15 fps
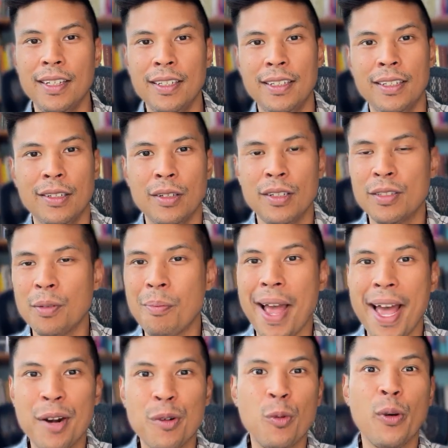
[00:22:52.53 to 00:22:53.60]
it doesn't
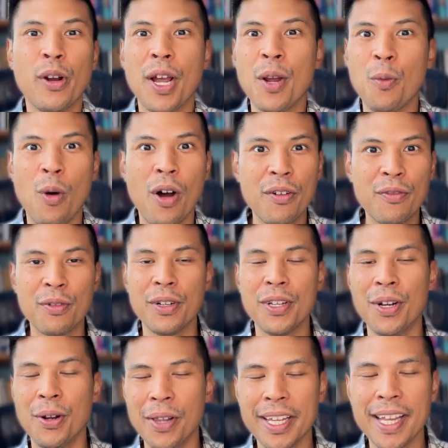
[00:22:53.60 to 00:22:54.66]
matter what I want for,
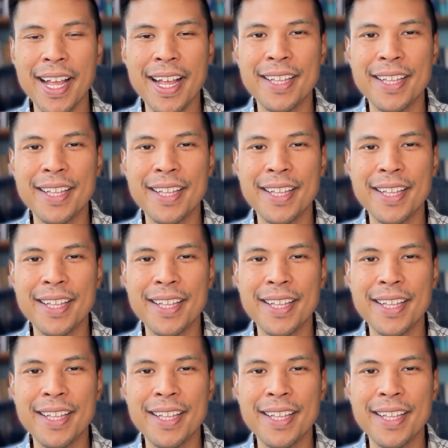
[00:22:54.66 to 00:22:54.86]
like.